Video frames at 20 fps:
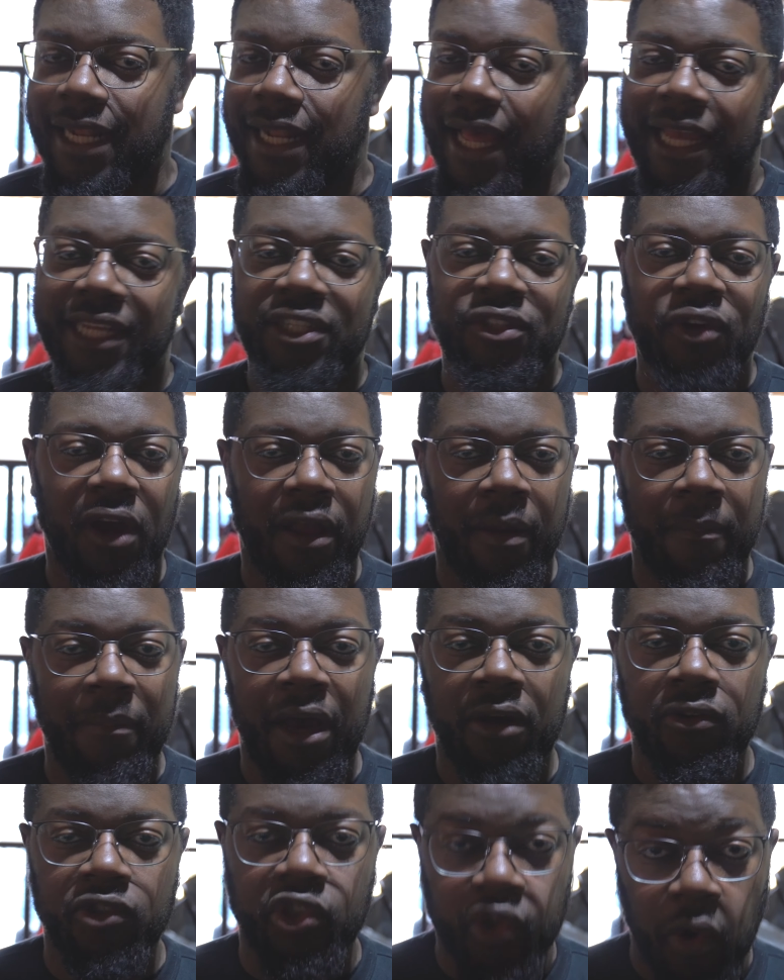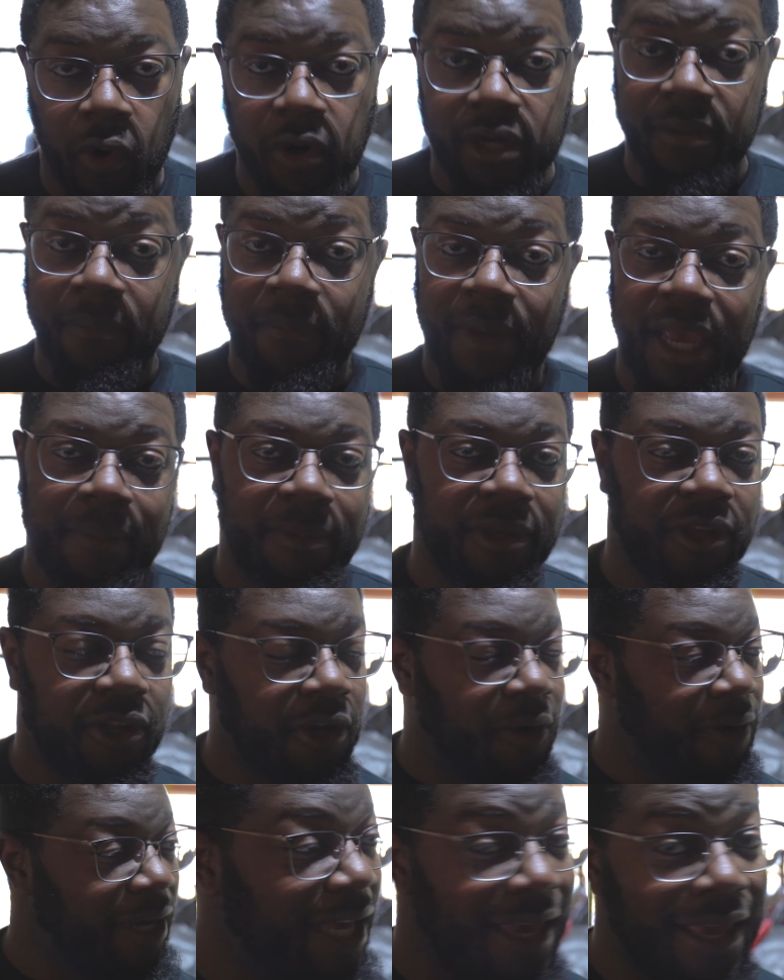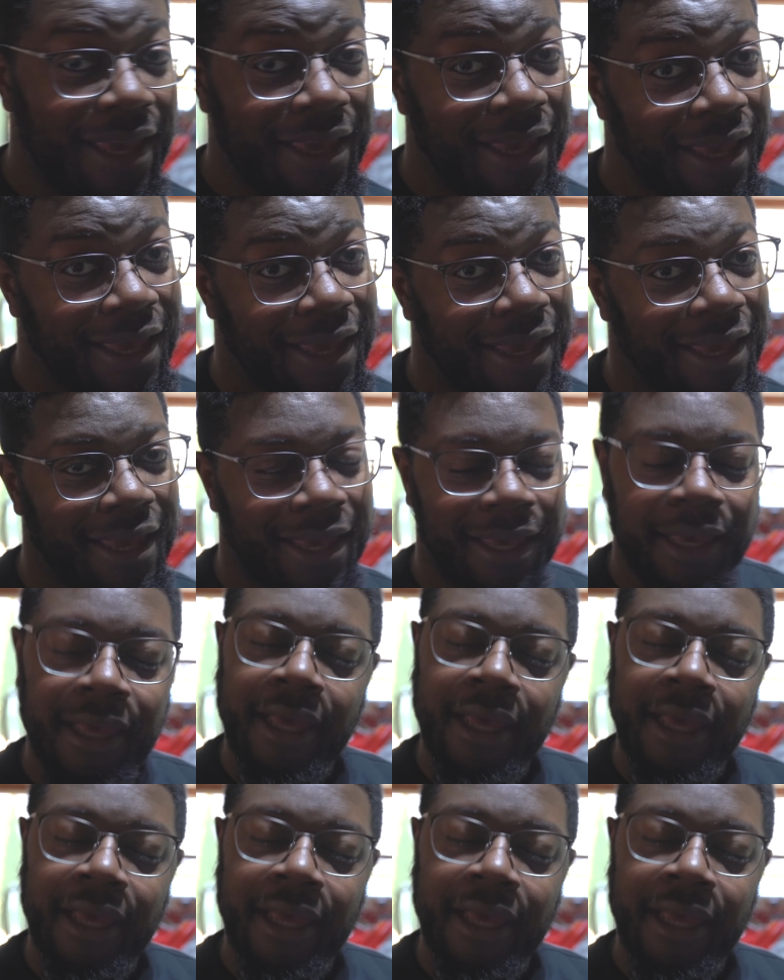And I ain't talking about Jordan, baby. You know, hee hee.